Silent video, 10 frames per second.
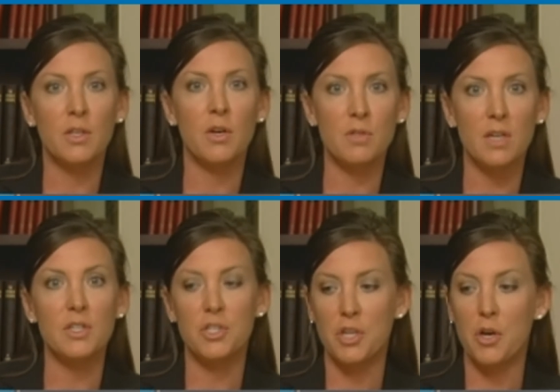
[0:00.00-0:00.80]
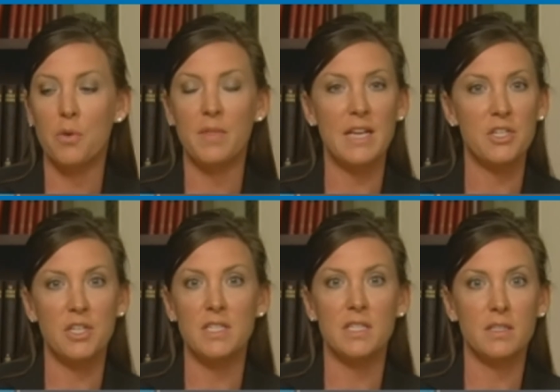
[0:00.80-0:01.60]
goes on to show that
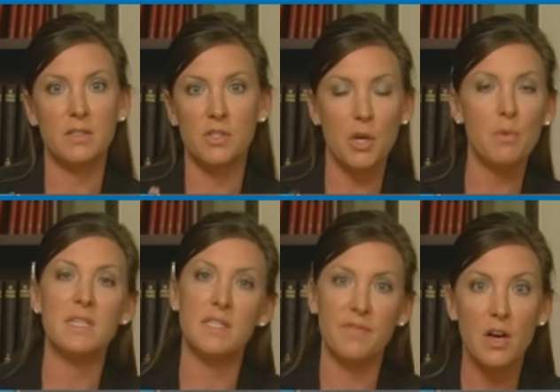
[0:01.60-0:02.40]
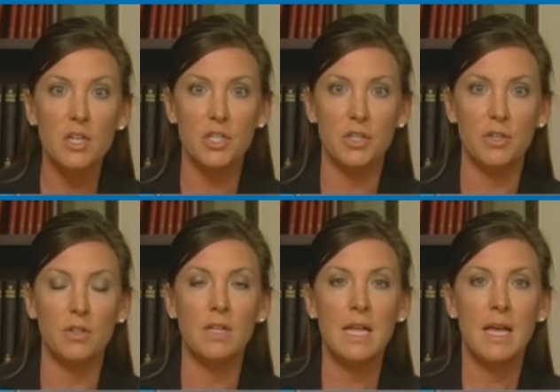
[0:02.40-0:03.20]
she's so
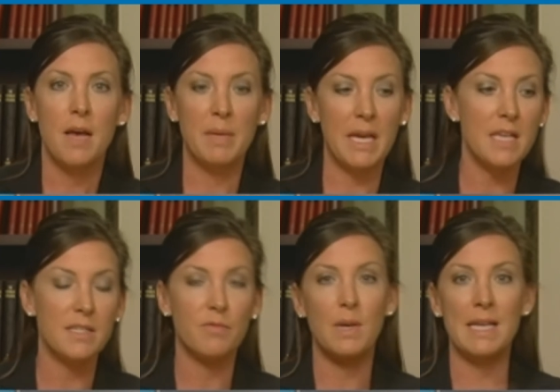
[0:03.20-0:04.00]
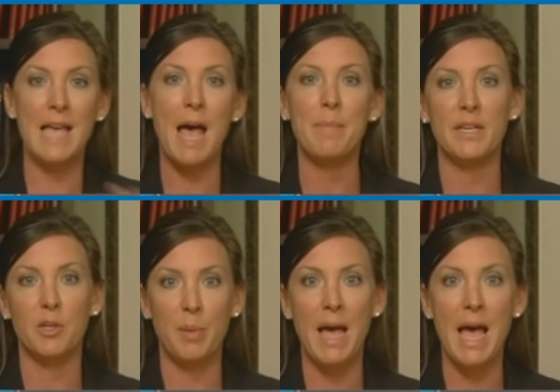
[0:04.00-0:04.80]
dysfunctional because of what has happened
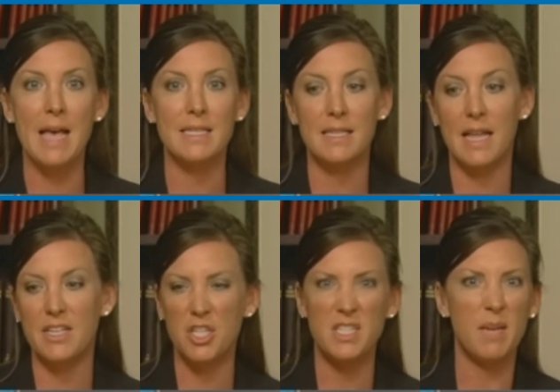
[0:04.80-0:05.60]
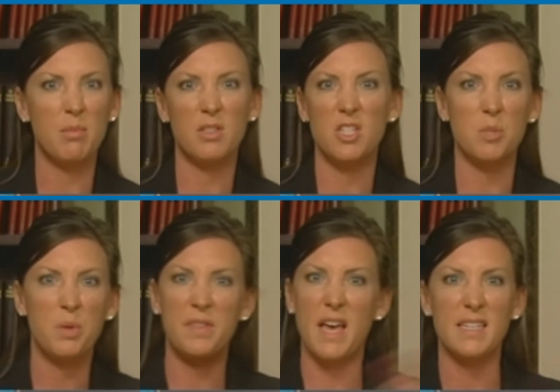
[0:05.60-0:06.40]
in her past that she's able to just
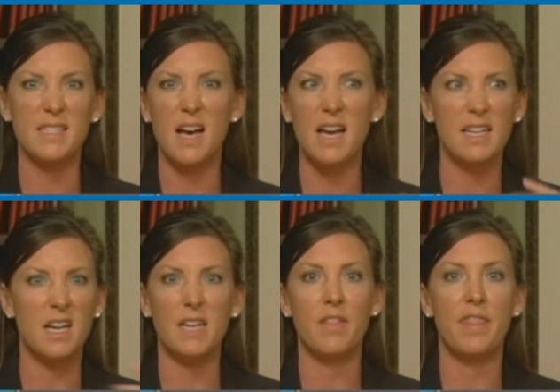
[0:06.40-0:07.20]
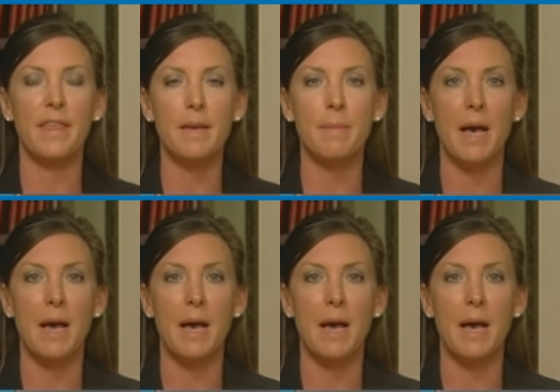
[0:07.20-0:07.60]
put that aside and not even think